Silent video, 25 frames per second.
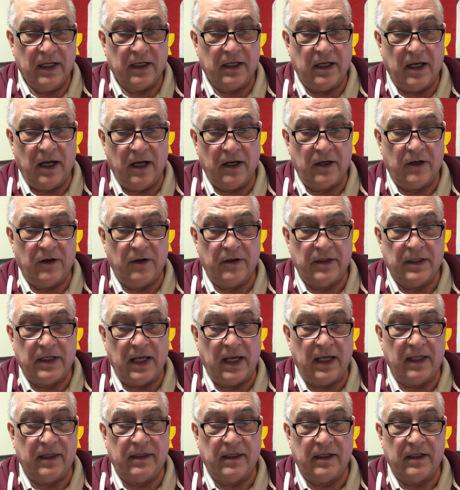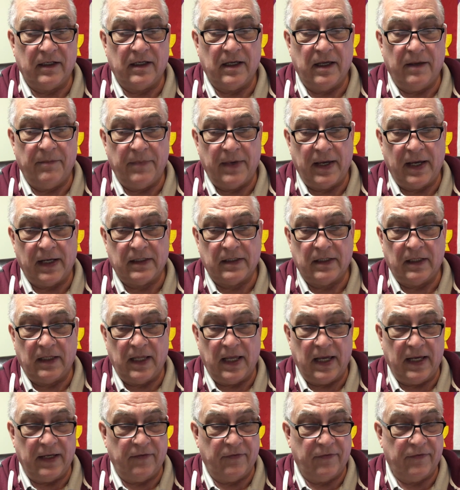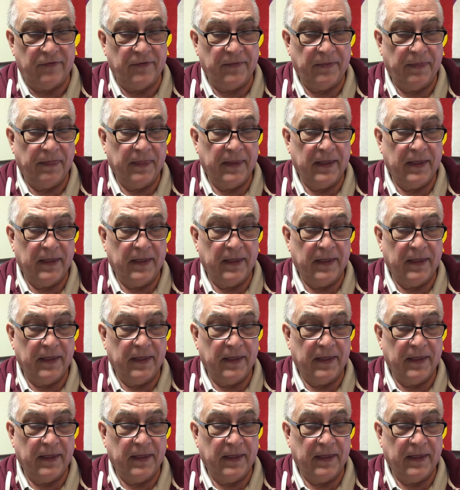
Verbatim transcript: conquered death and come back to life.